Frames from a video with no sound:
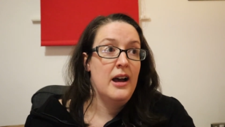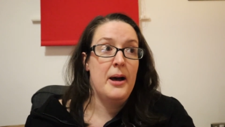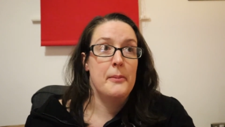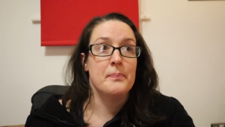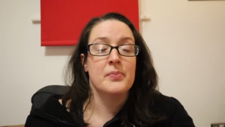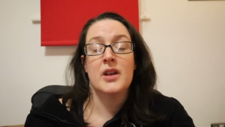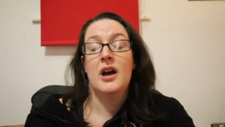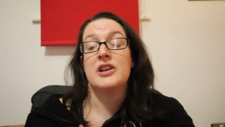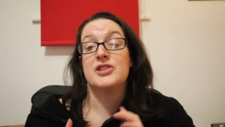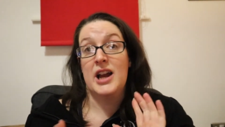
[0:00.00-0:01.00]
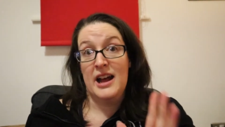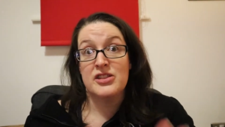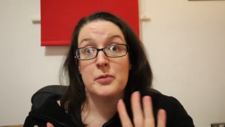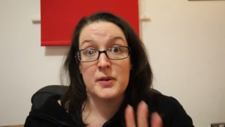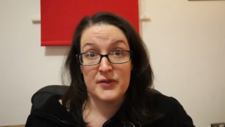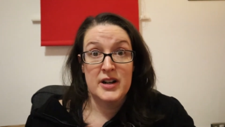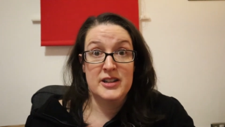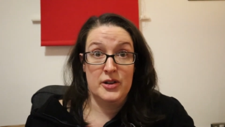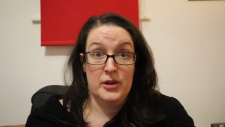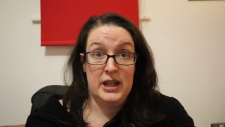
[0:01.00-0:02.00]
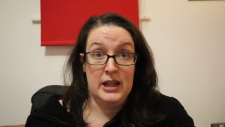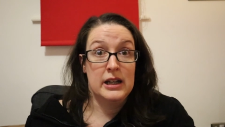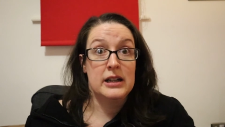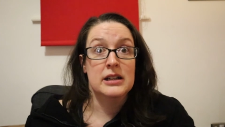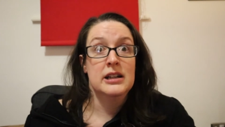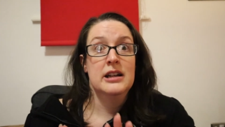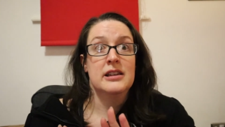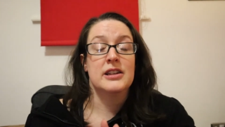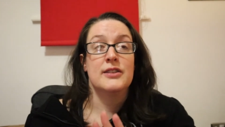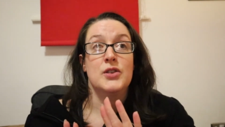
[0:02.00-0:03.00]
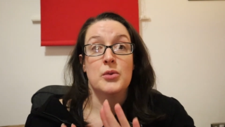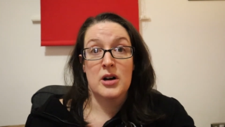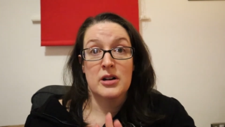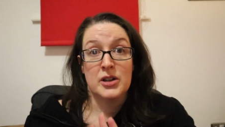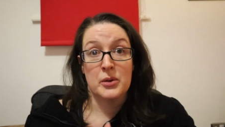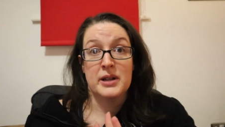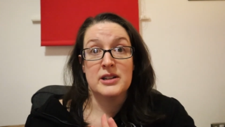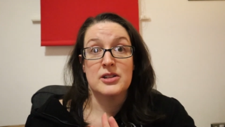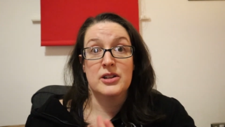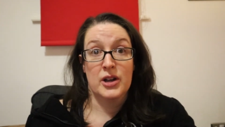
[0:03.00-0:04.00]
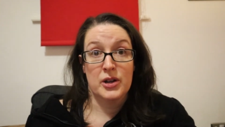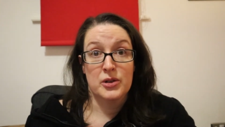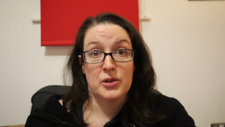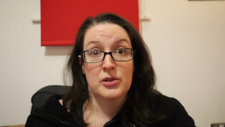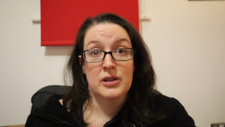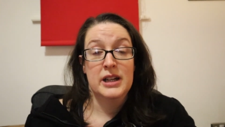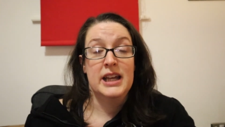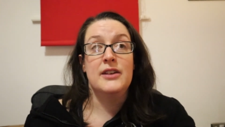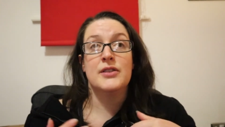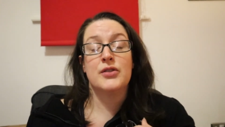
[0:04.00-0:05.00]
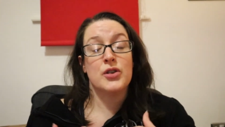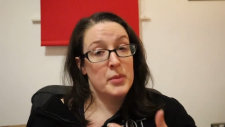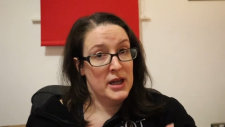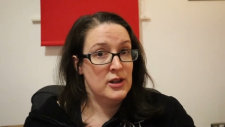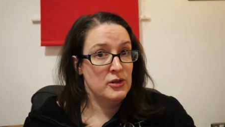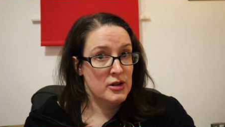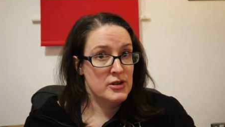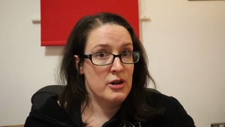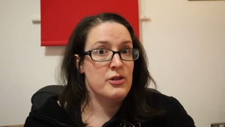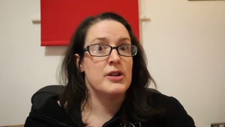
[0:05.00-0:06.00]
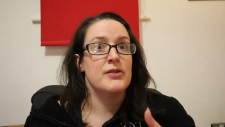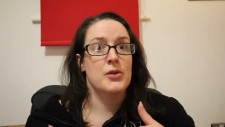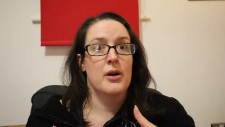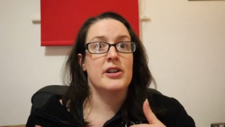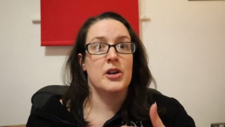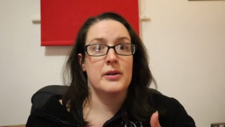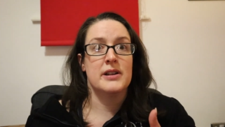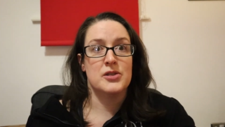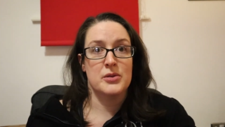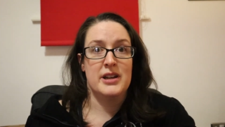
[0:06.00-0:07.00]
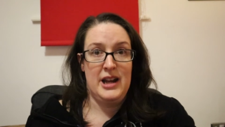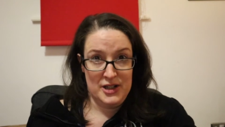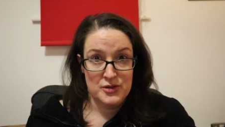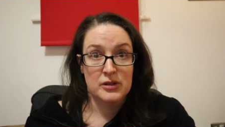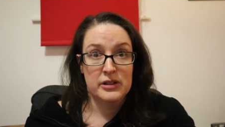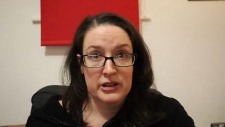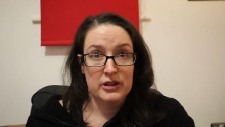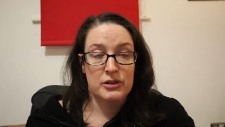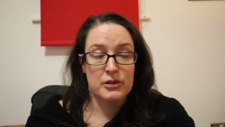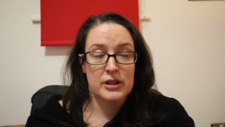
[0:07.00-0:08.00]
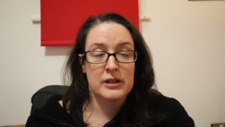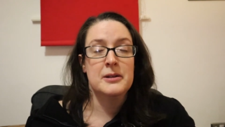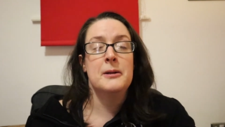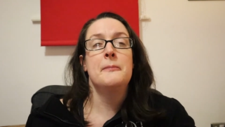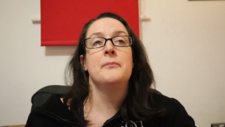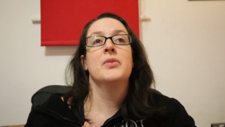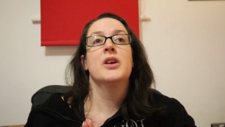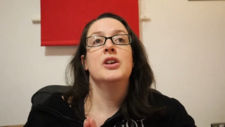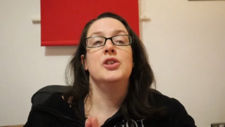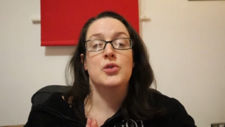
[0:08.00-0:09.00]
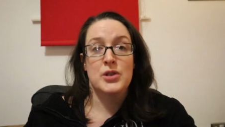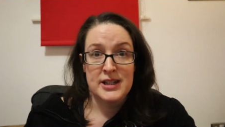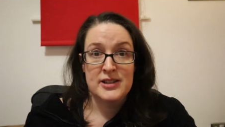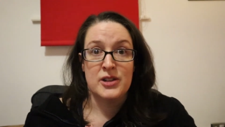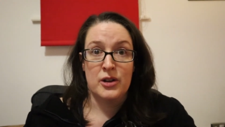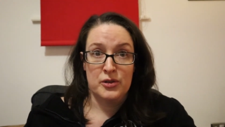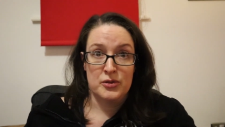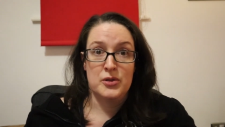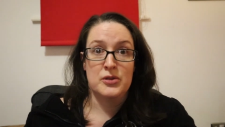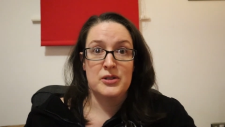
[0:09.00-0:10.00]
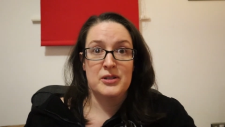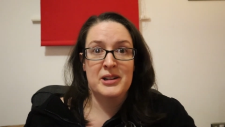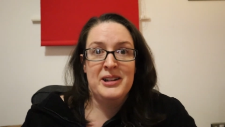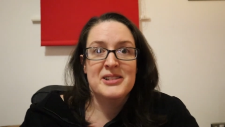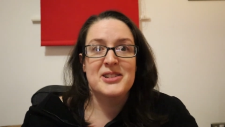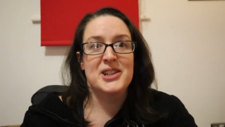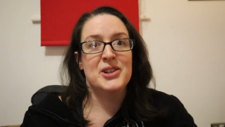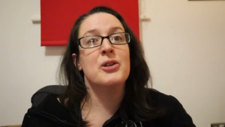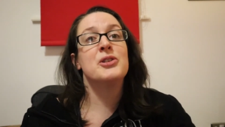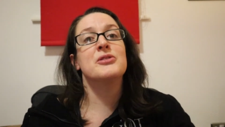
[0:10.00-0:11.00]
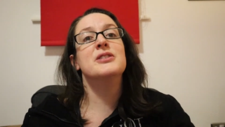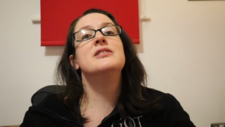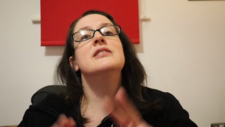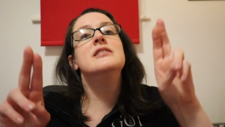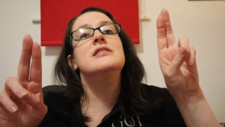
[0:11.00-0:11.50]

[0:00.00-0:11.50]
I should add the proviso here that if you are going to go, even if you're not making your own deodorant, if you are going to a natural deodorant, you need to go through the deodorant